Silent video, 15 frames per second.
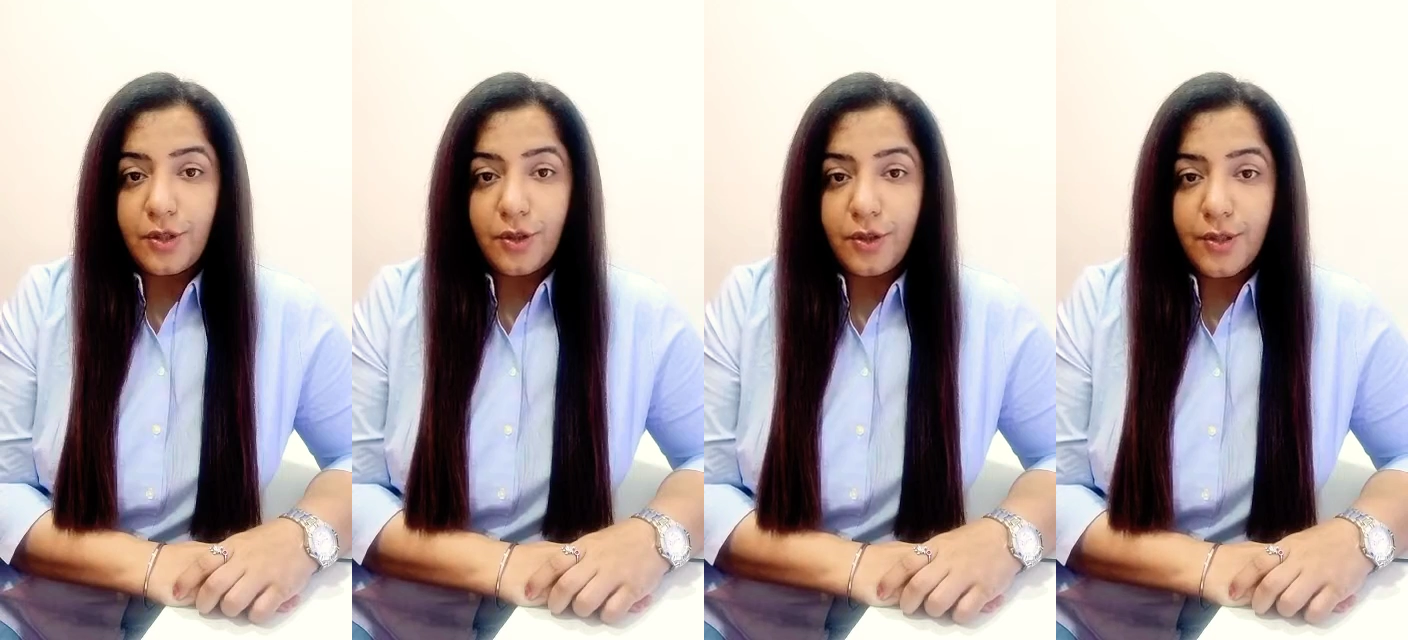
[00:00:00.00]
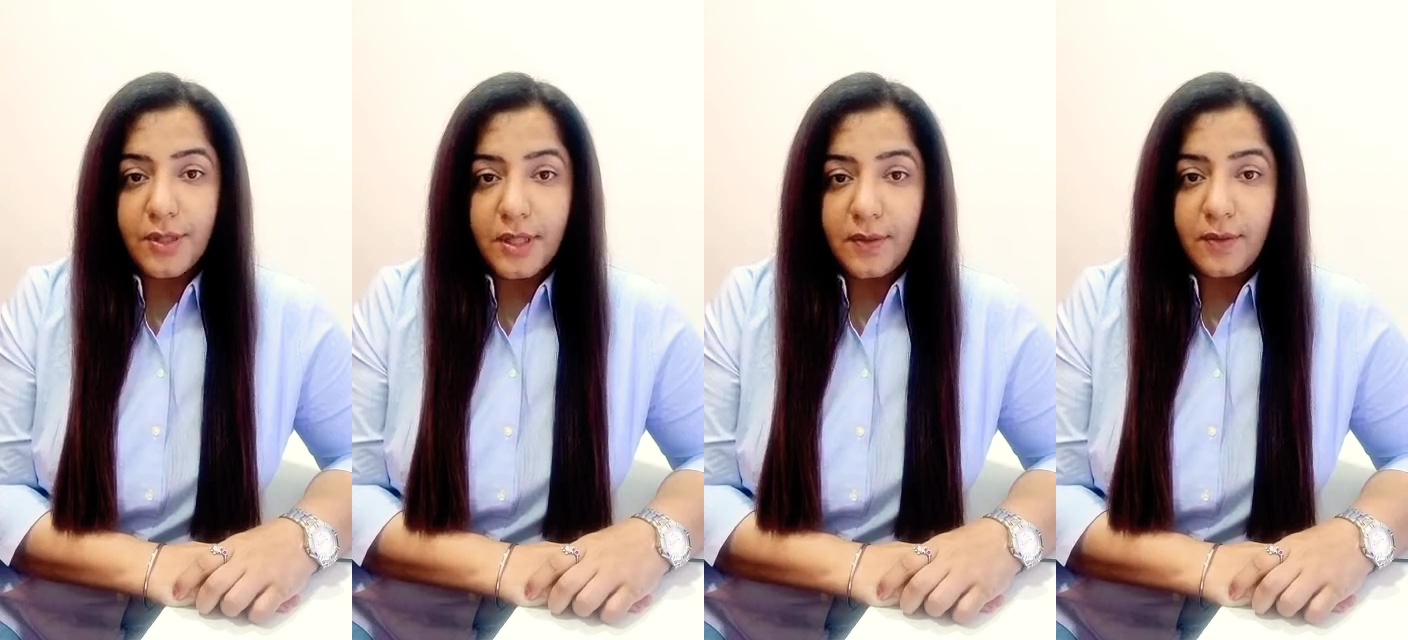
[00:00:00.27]
on
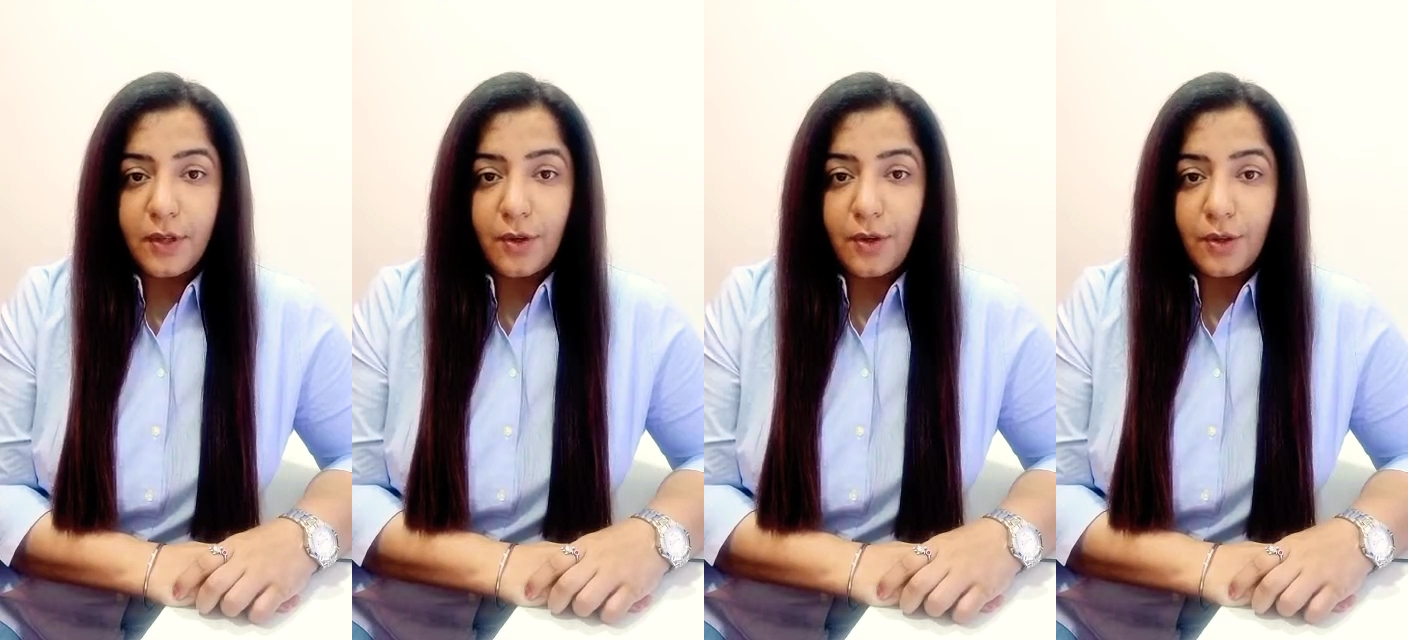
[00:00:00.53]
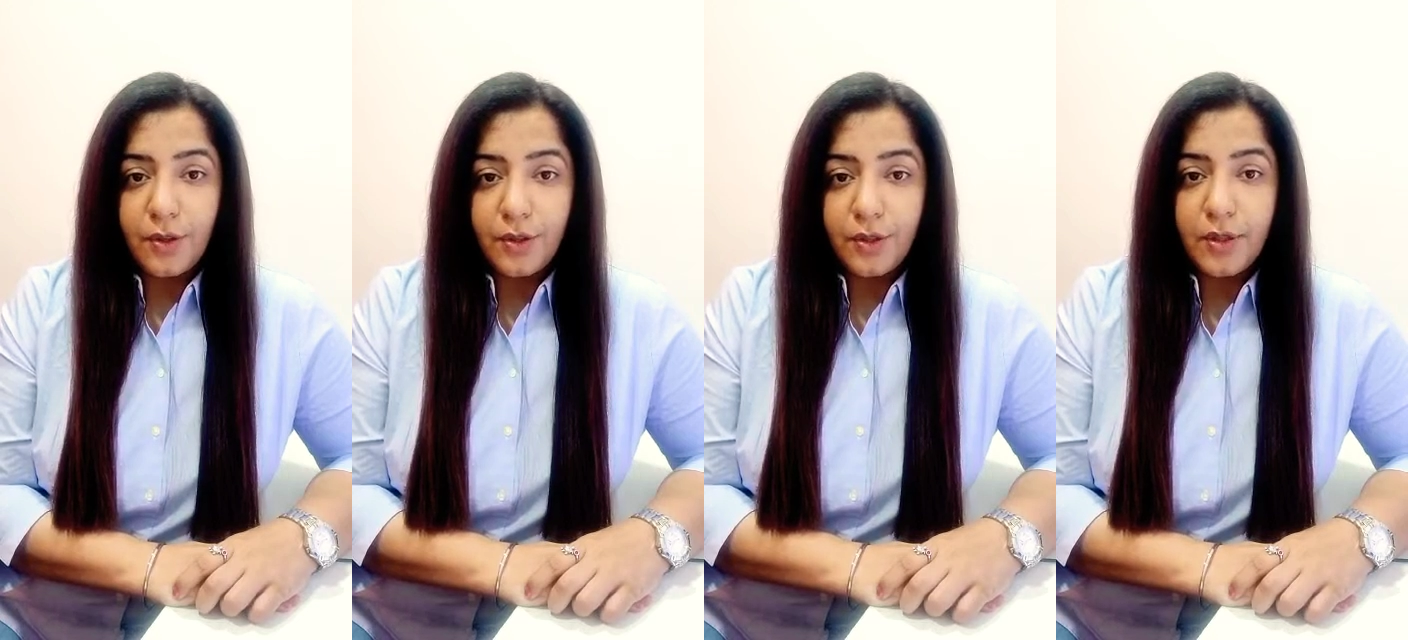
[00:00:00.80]
your CV
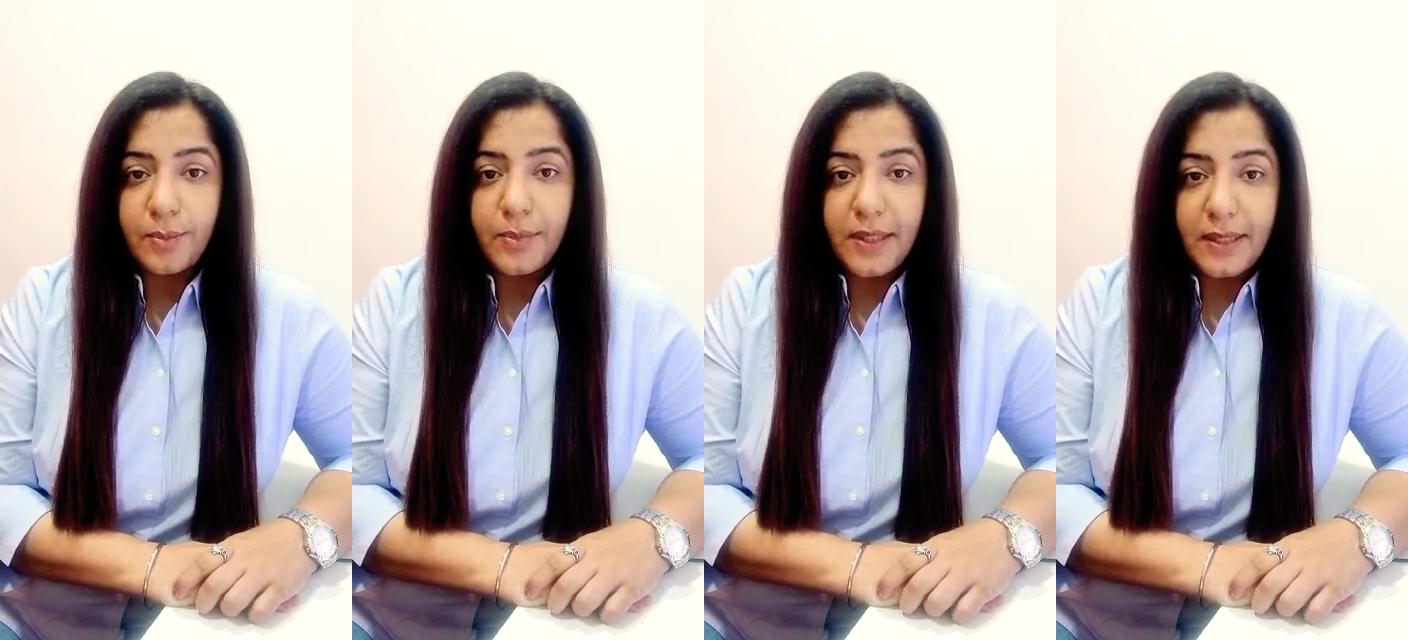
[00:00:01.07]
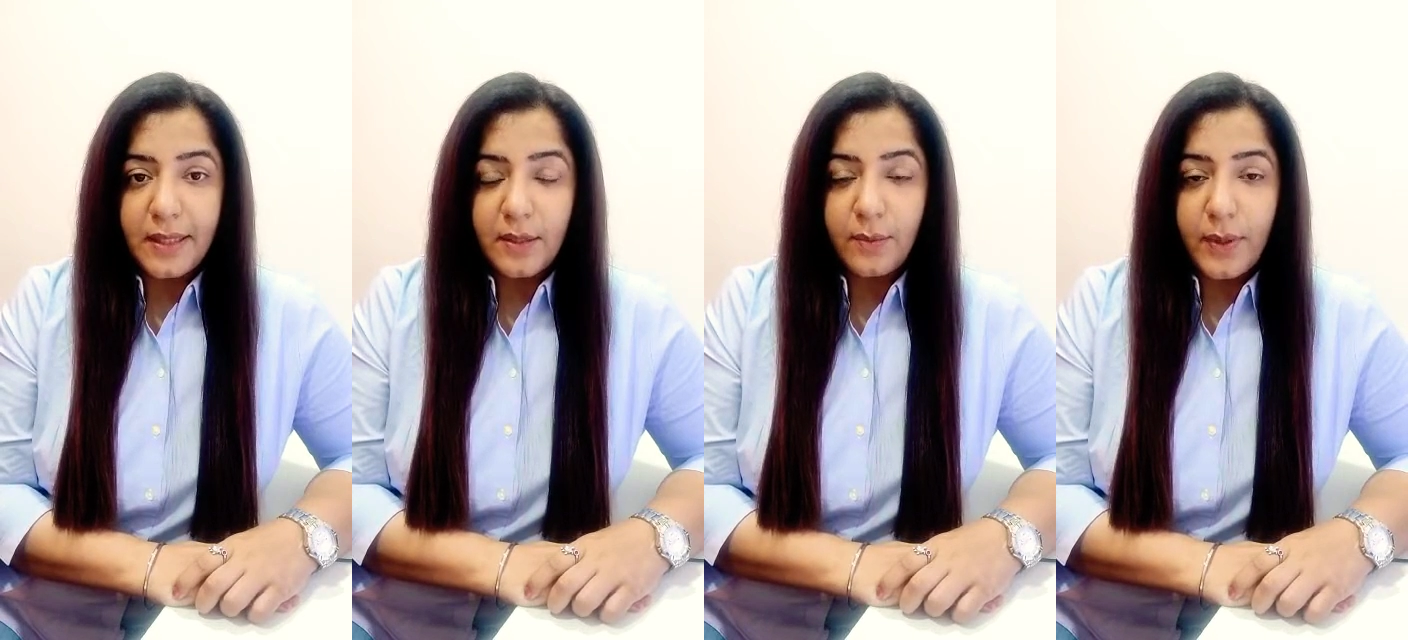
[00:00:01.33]
or
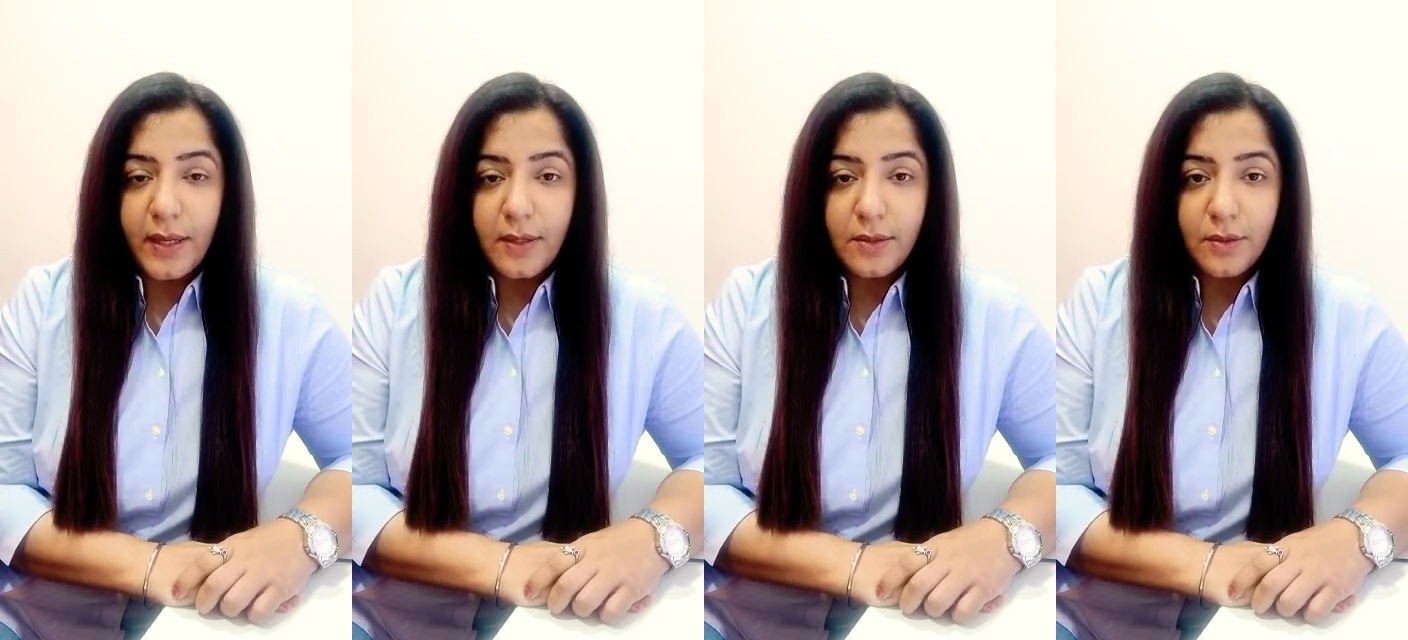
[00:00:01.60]
completely vague.